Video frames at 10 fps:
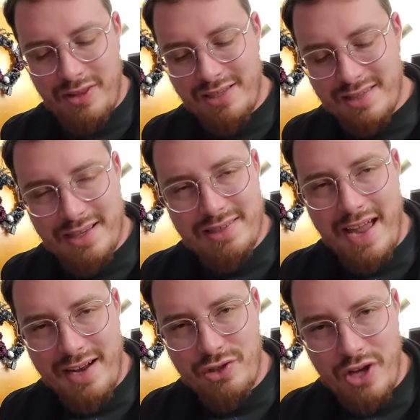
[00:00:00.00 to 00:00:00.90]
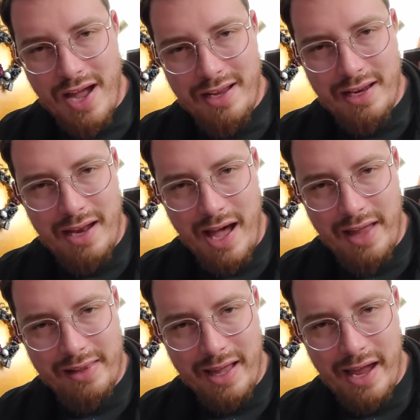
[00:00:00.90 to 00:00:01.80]
this exact jacket
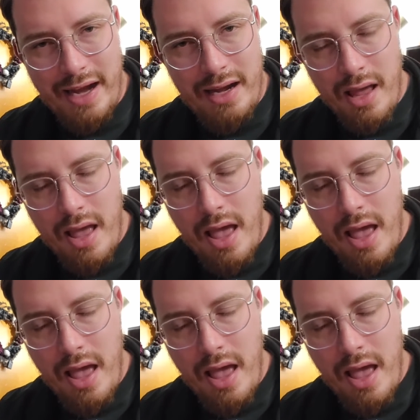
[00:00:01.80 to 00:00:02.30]
online.